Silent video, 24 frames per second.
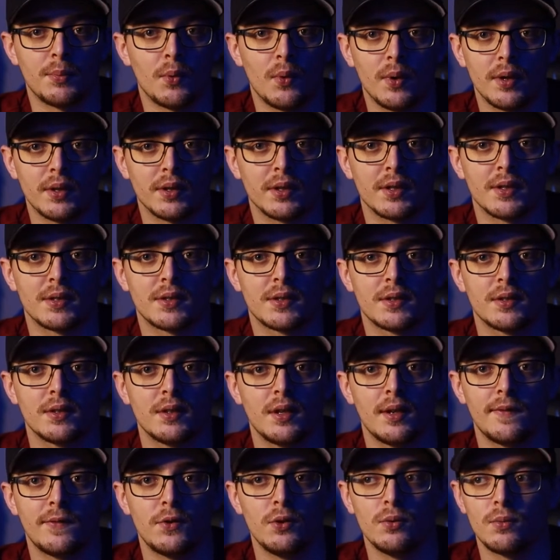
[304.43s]
pointless
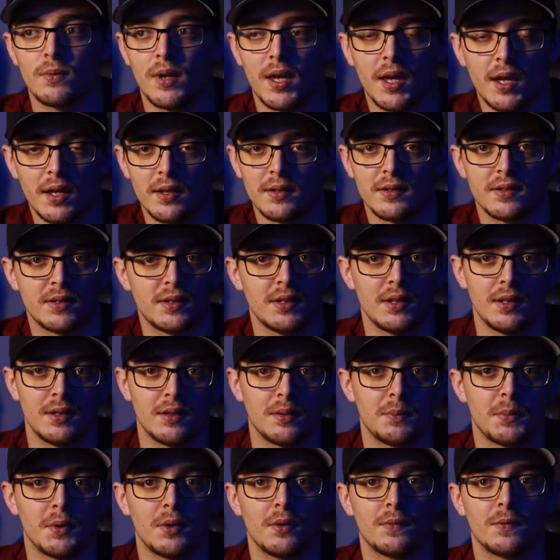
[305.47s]
if you can't see
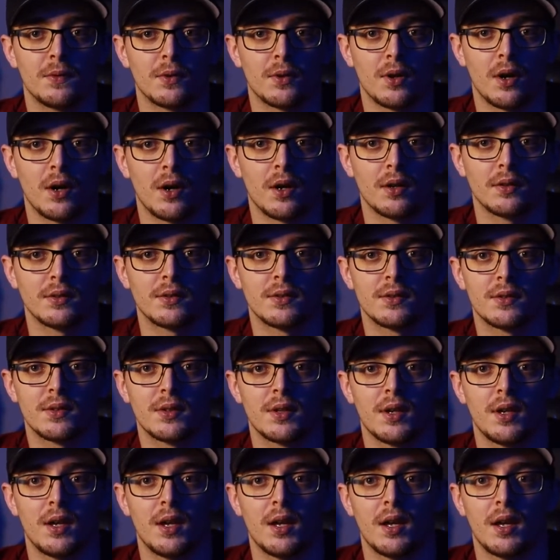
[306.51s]
the beautiful
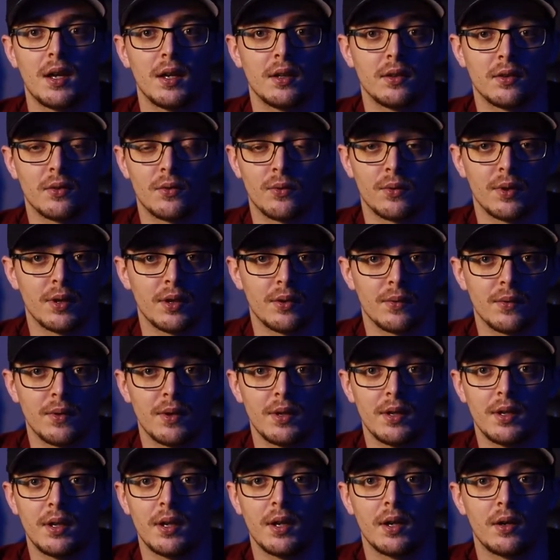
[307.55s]
gardens and the
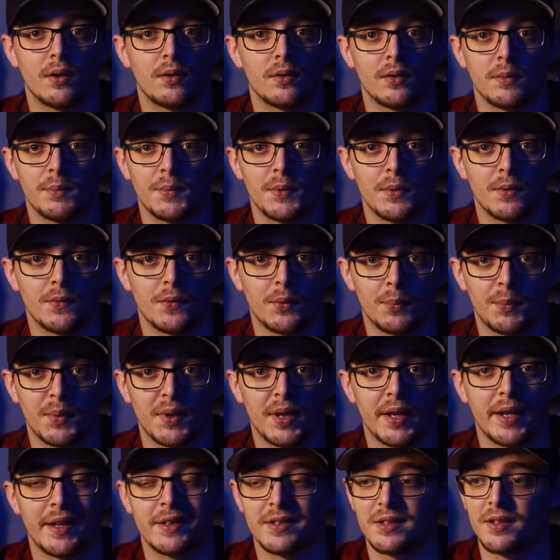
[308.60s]
greenery and all the beautiful
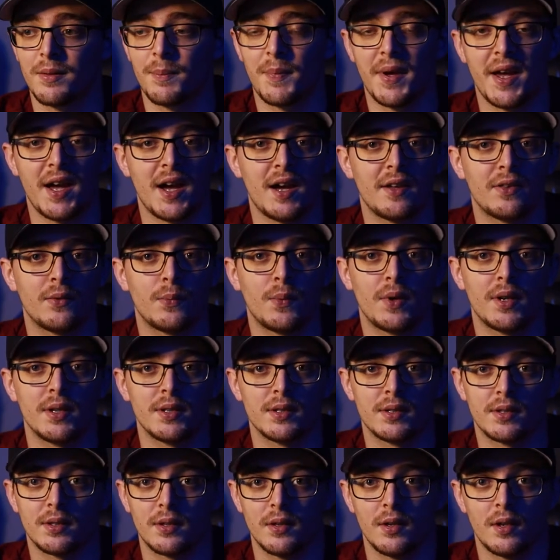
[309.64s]
plants, the
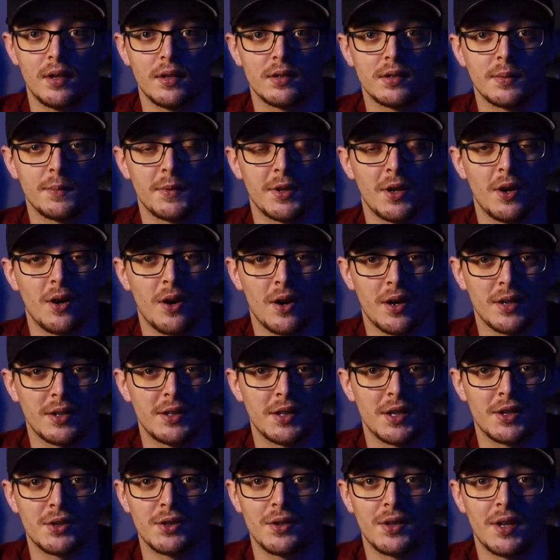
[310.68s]
pathways, some of the
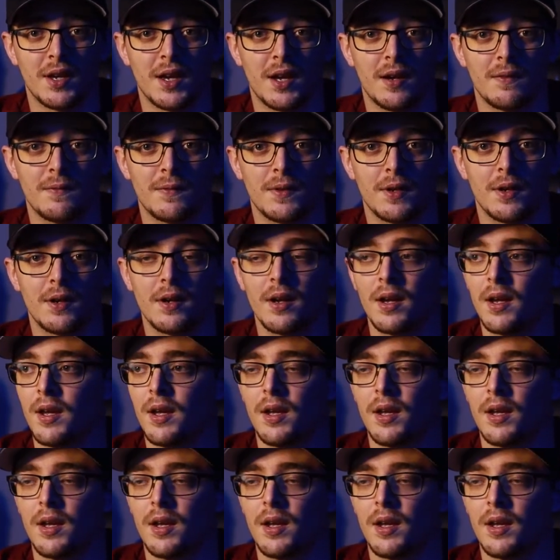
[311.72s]
architecture they have there.